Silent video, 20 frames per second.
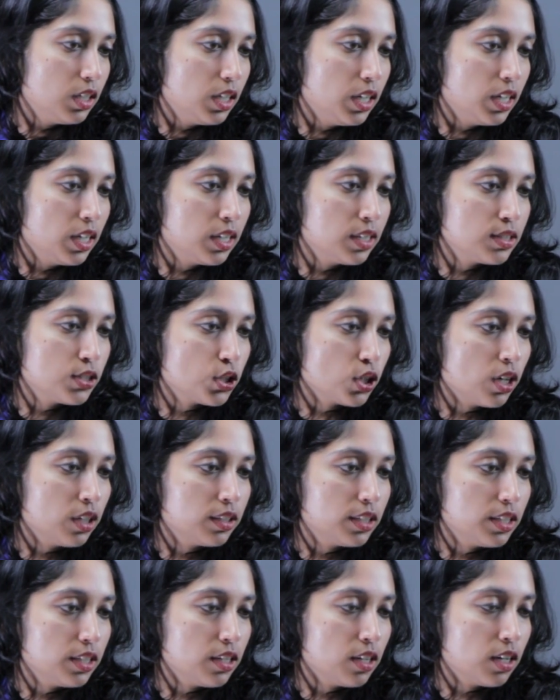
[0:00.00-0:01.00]
and
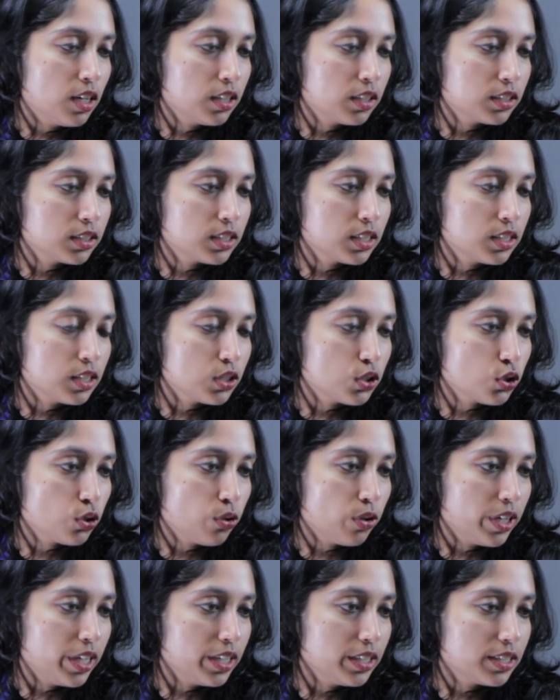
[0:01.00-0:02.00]
Donkey Kong is in this
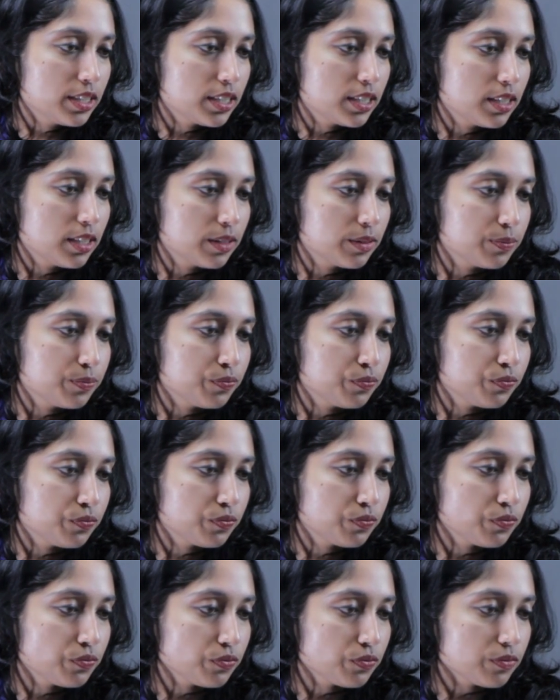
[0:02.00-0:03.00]
crate.
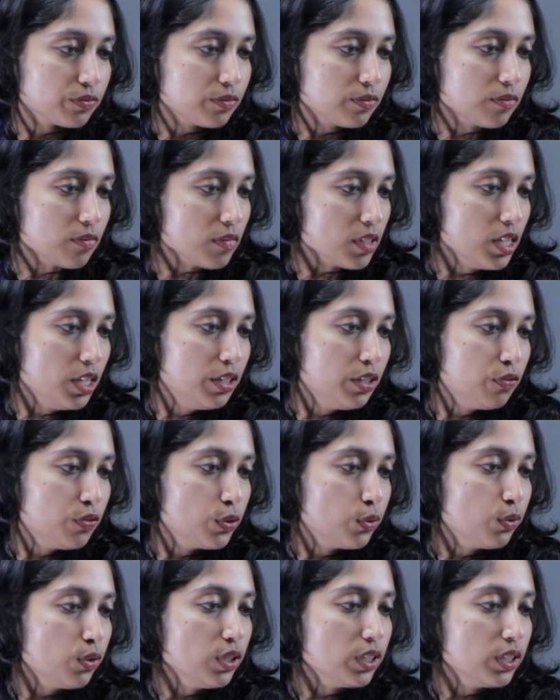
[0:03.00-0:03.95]
And if you